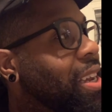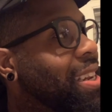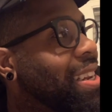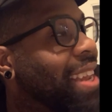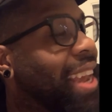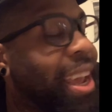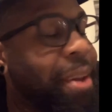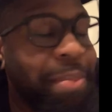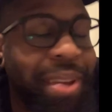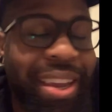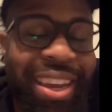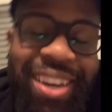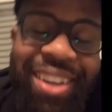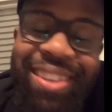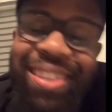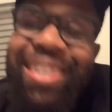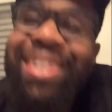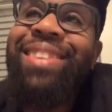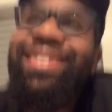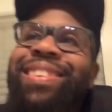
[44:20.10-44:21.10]
Dang,
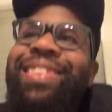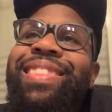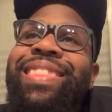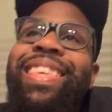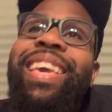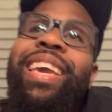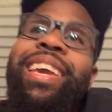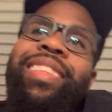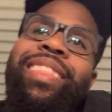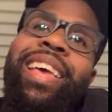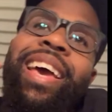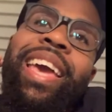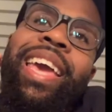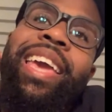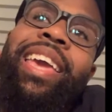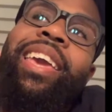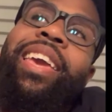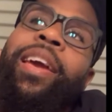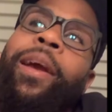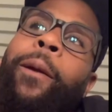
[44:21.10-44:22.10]
because here's the thing,
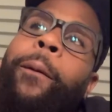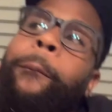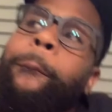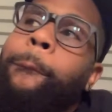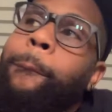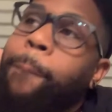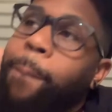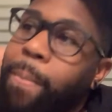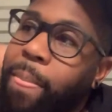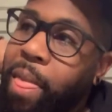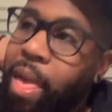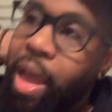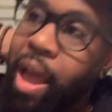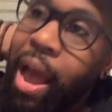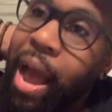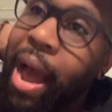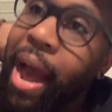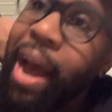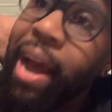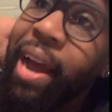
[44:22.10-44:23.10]
like,
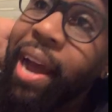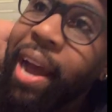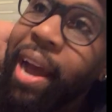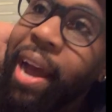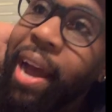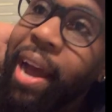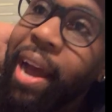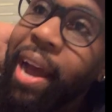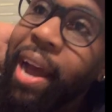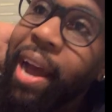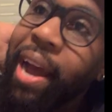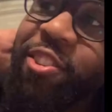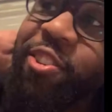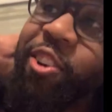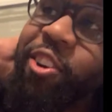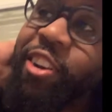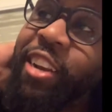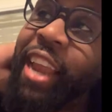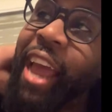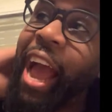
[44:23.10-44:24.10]
there are
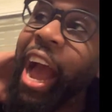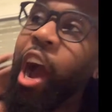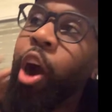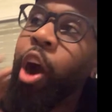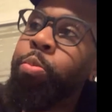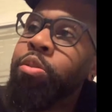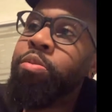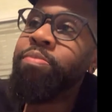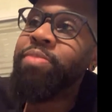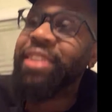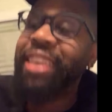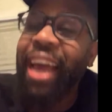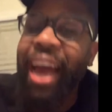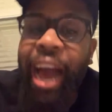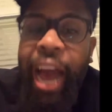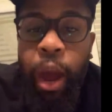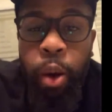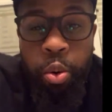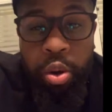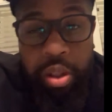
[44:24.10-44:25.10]
certain albums that
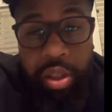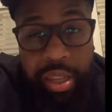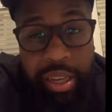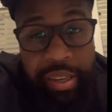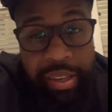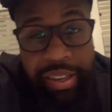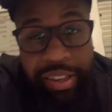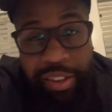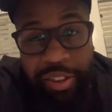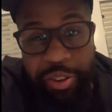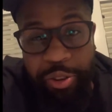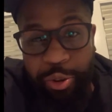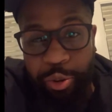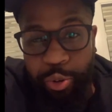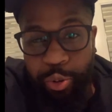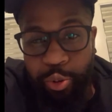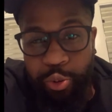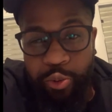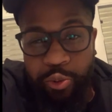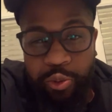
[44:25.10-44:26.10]
I will listen
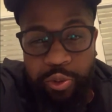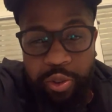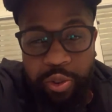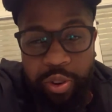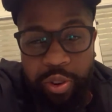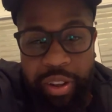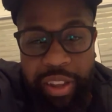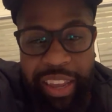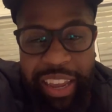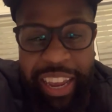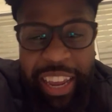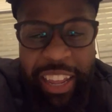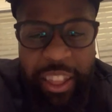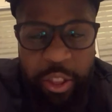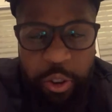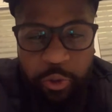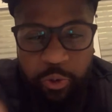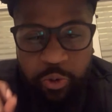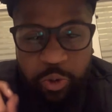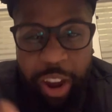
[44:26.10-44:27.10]
to in
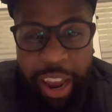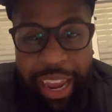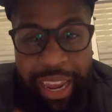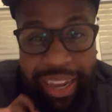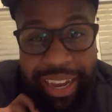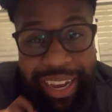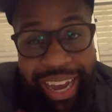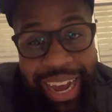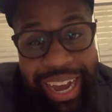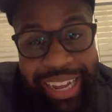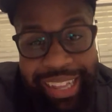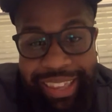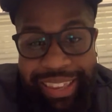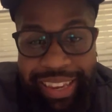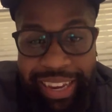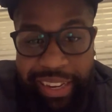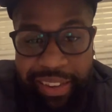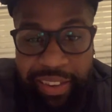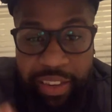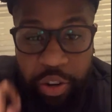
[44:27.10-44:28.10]
the right
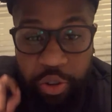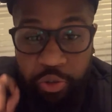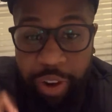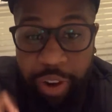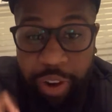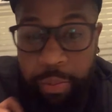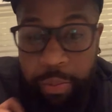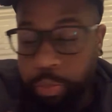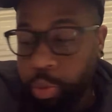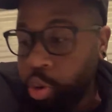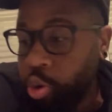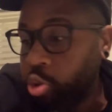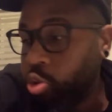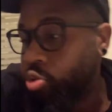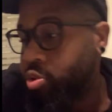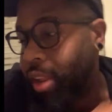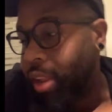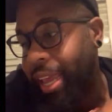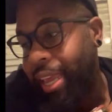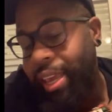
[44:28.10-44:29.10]
context, in the right
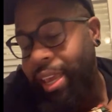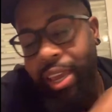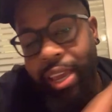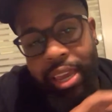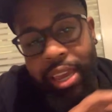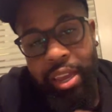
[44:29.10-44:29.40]
mood, like,